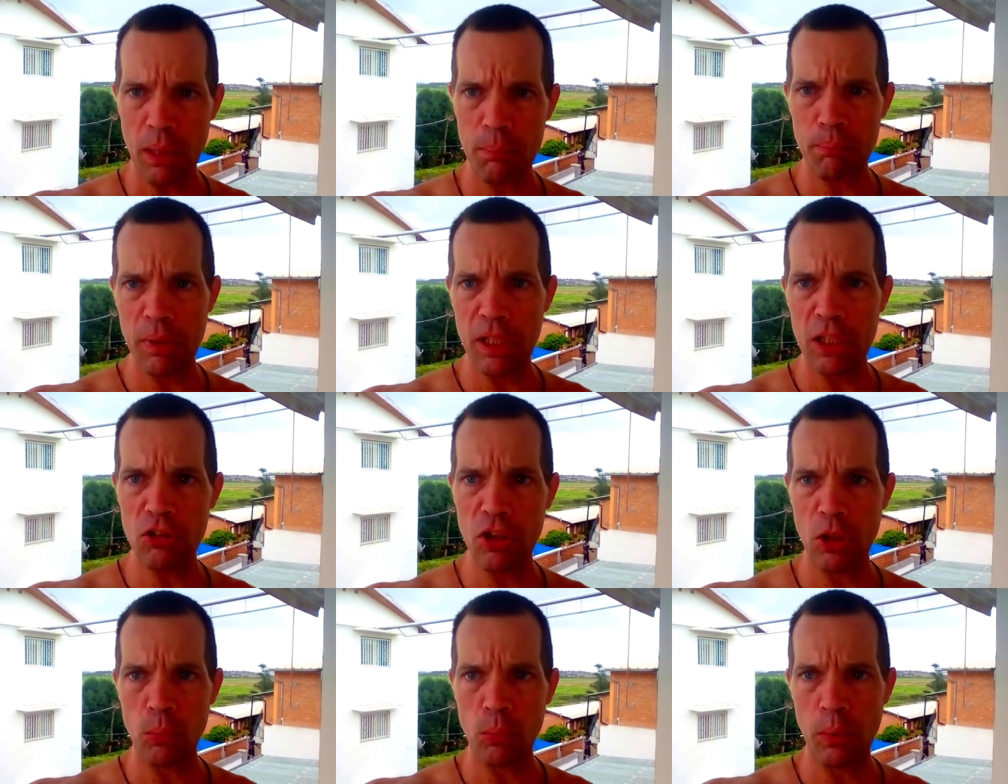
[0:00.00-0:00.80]
That
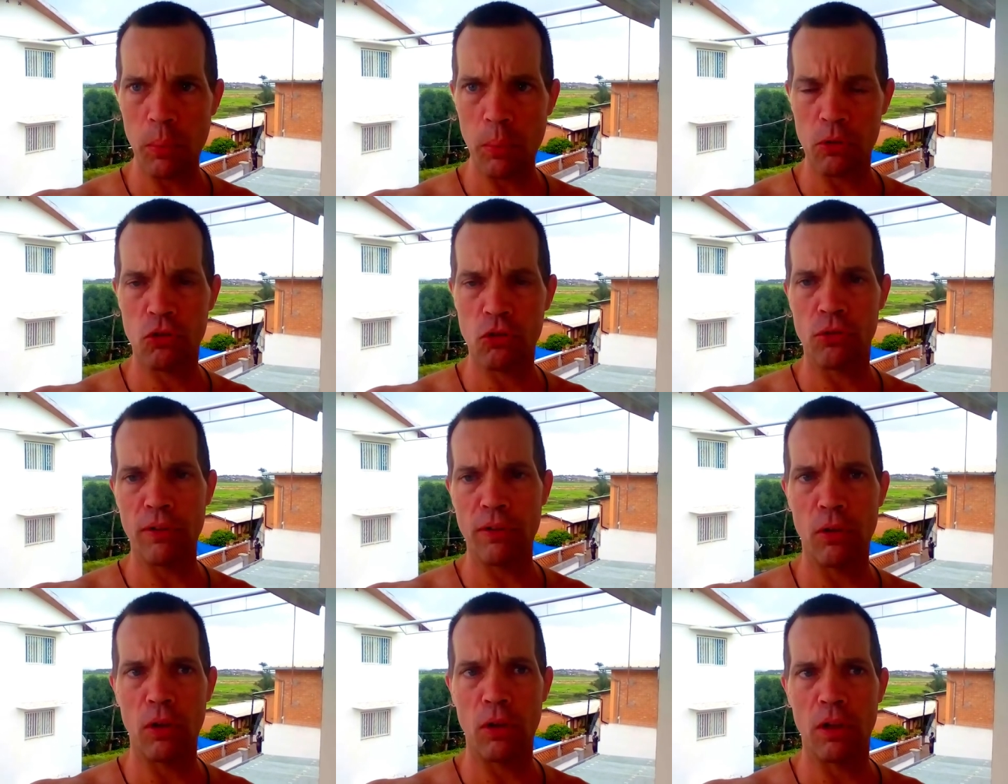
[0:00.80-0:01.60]
means that we will
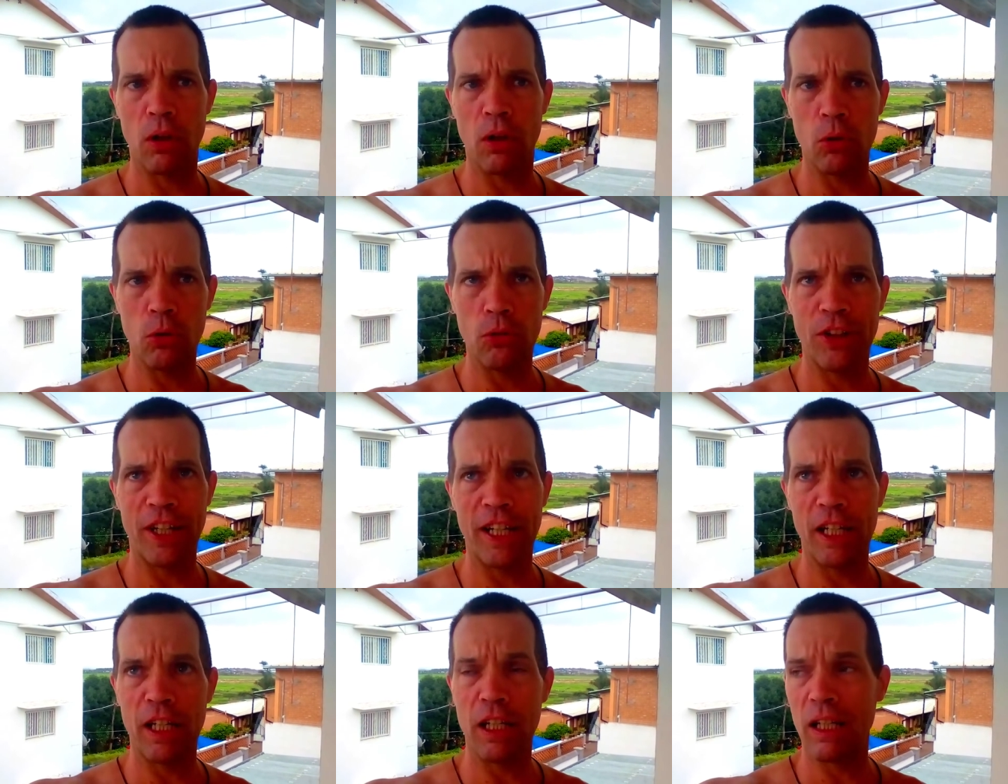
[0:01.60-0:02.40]
travel a whole
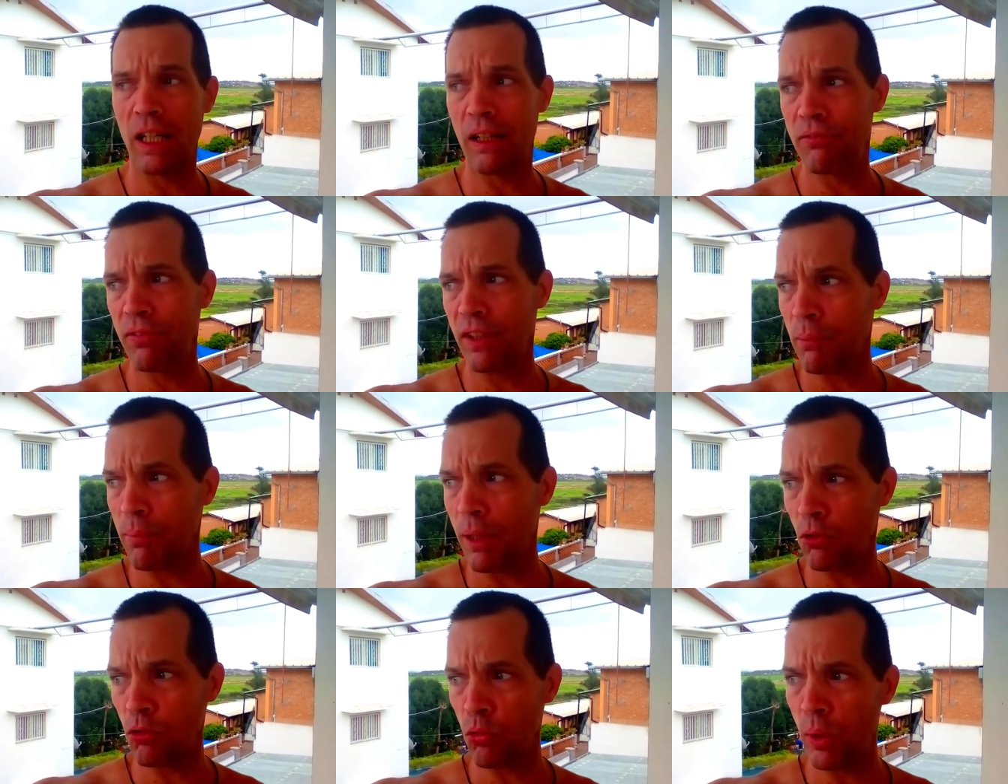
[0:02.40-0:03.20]
day, I think
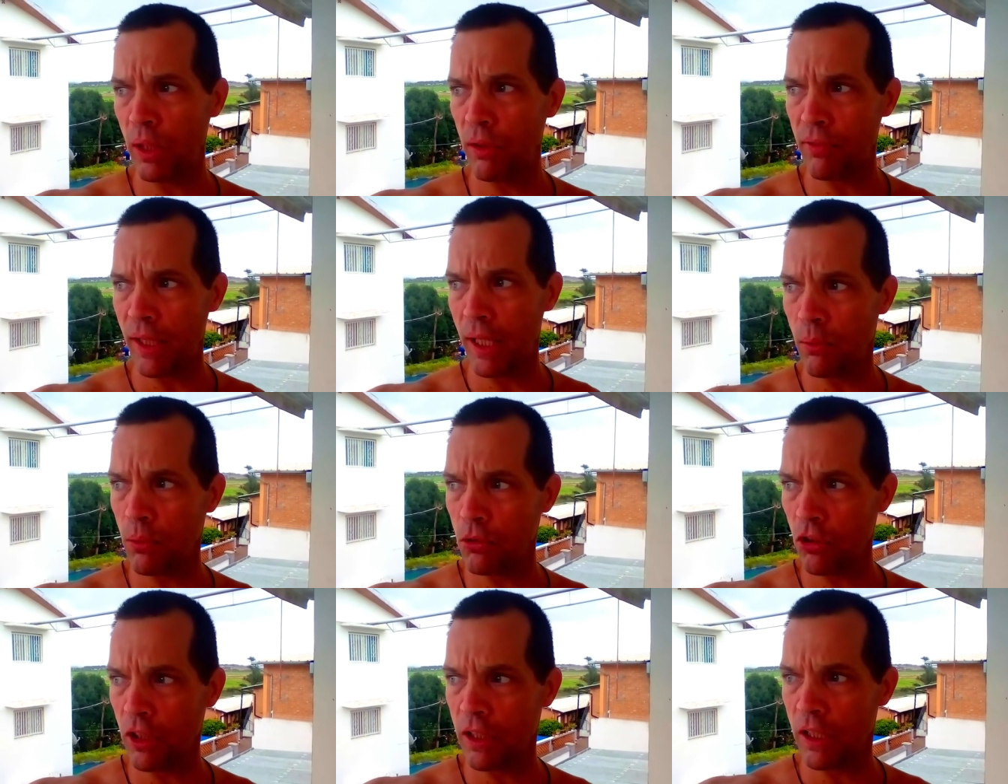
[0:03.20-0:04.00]
about 12
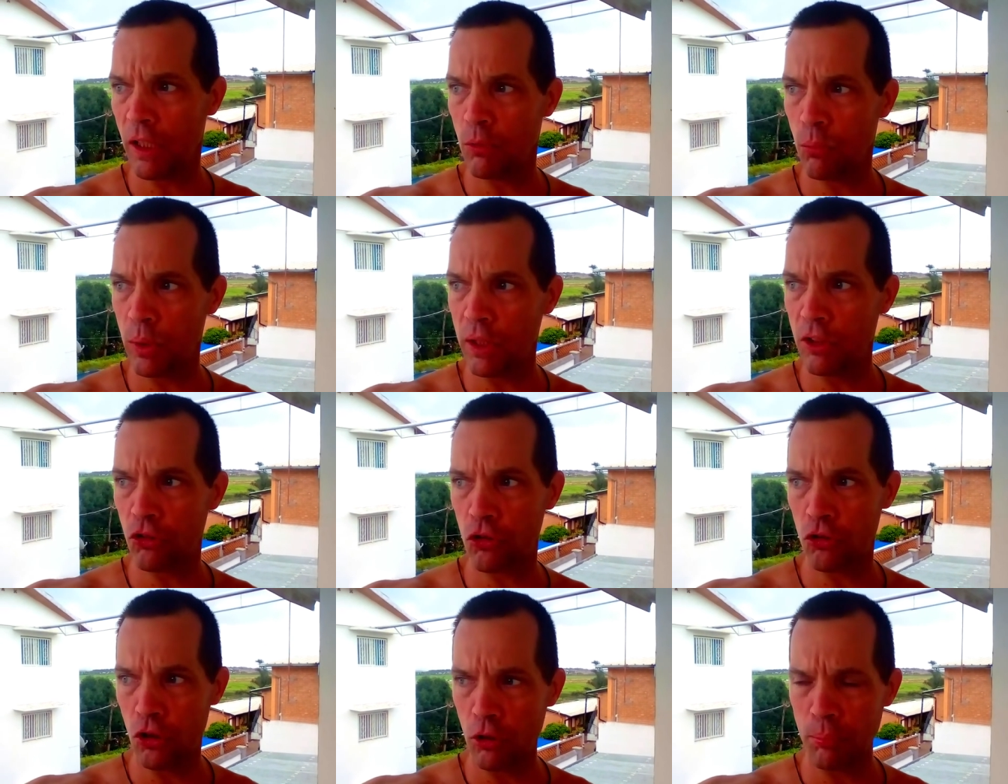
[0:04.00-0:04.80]
hours, and then we
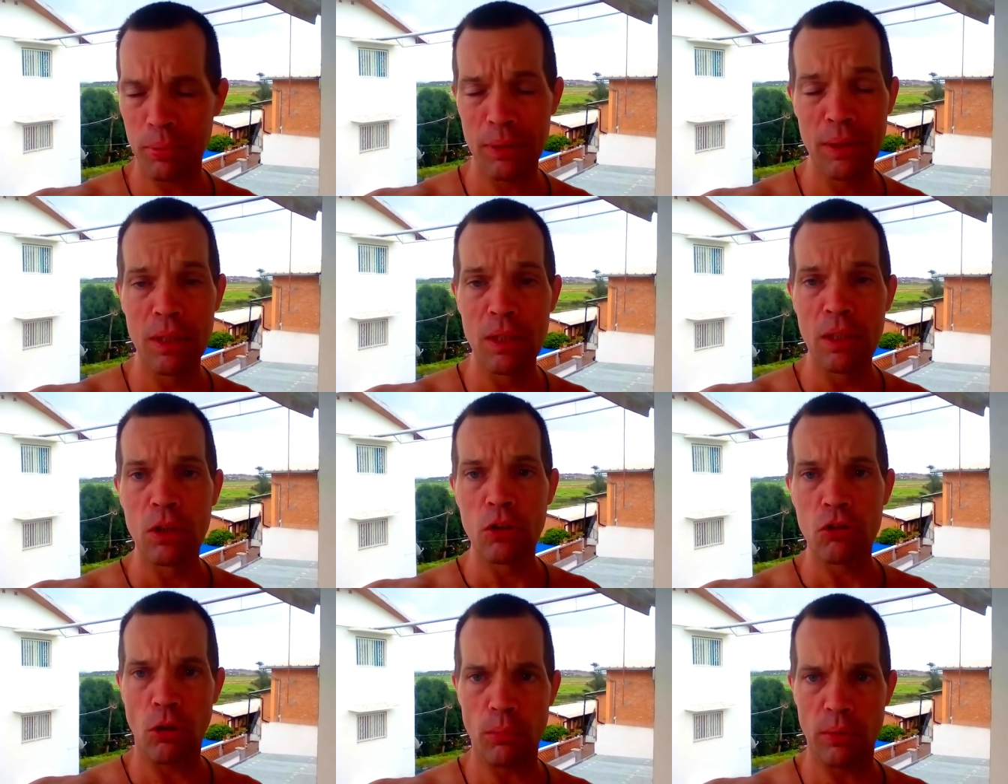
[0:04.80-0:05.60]
stop
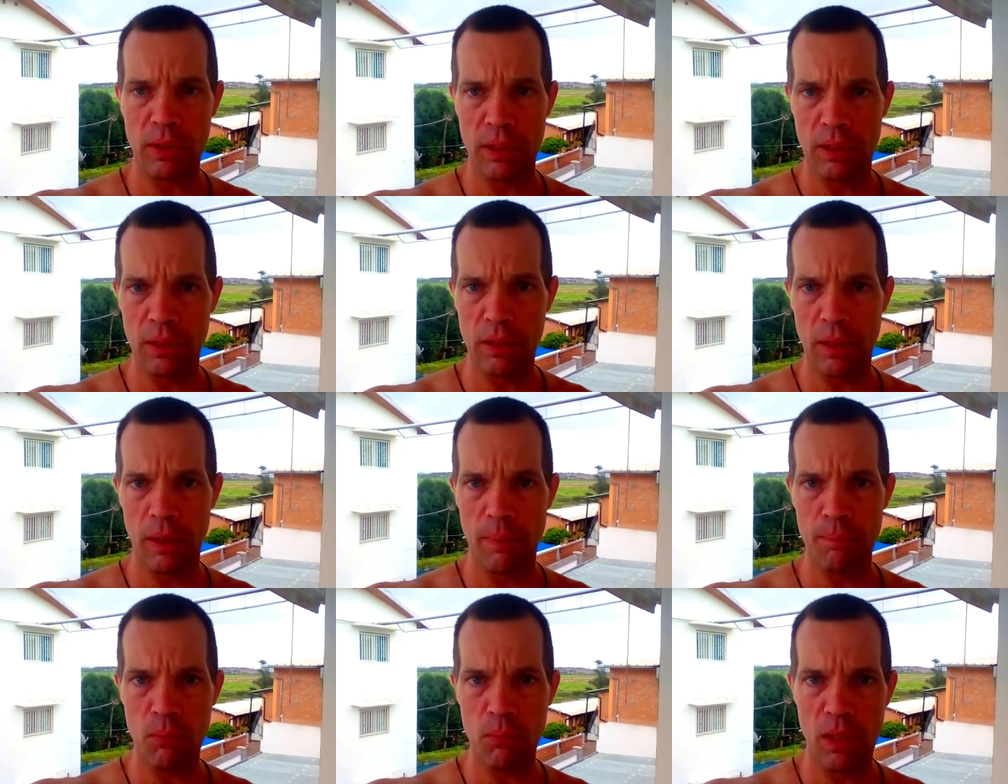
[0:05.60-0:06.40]
somewhere in
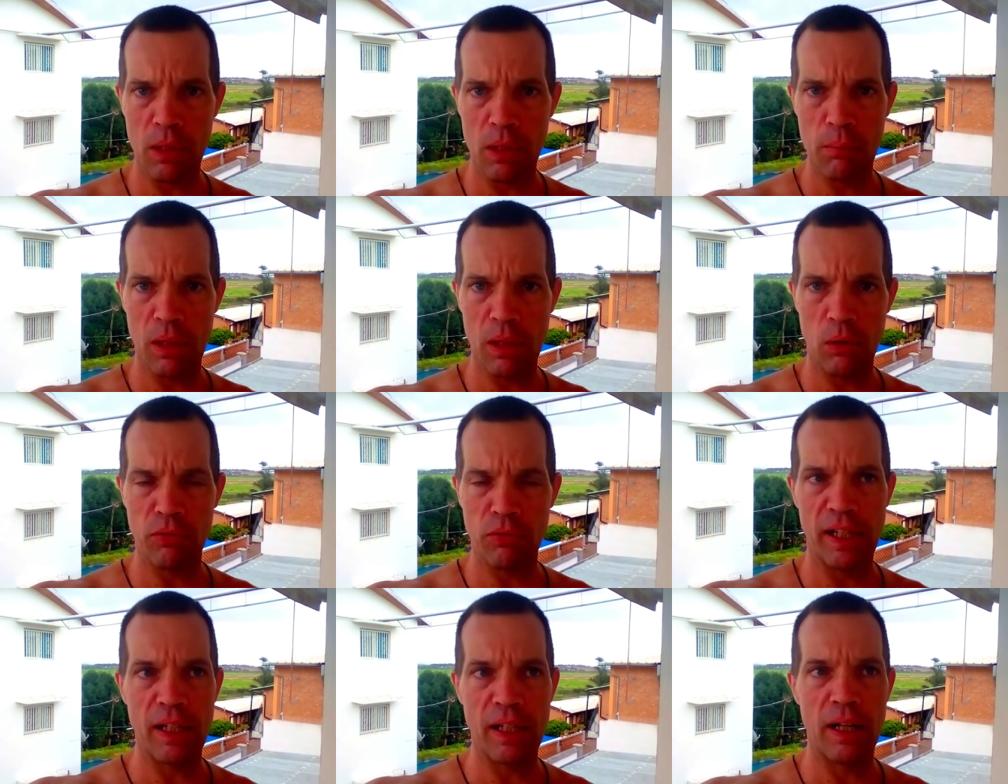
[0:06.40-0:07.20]
the middle
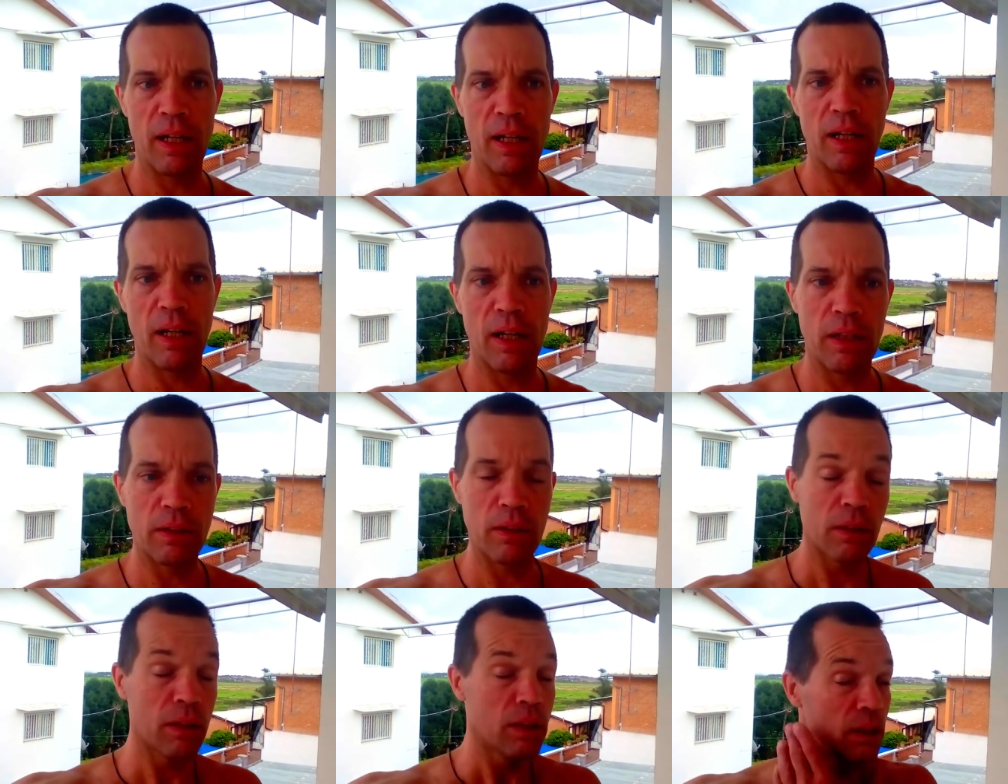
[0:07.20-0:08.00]
of
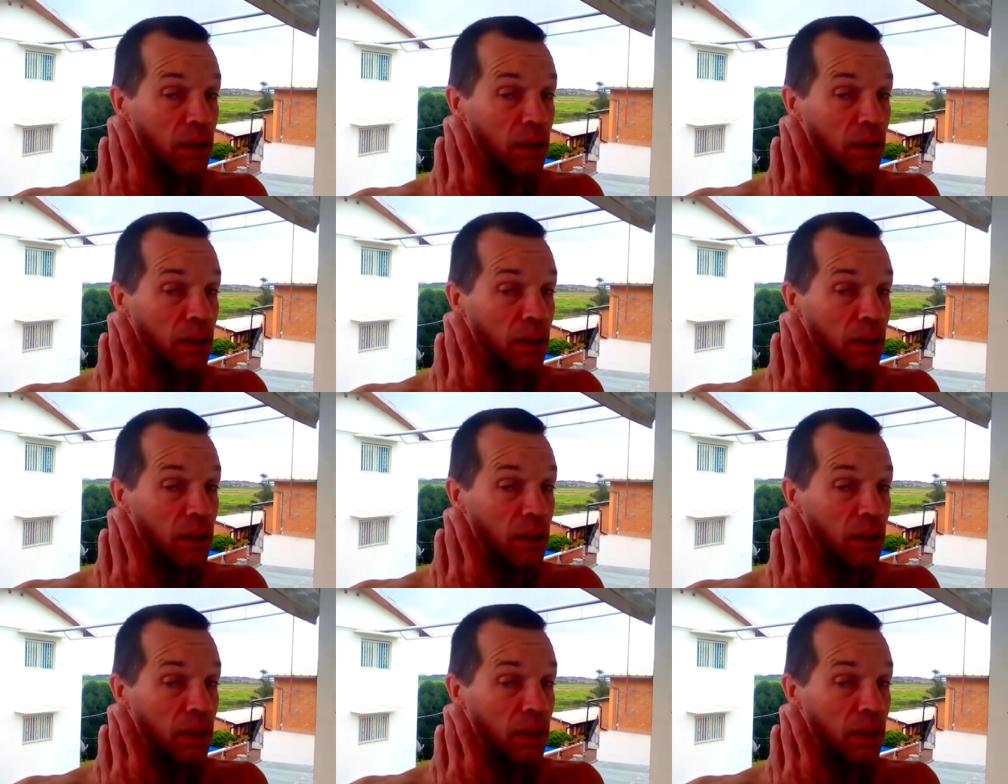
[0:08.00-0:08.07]
a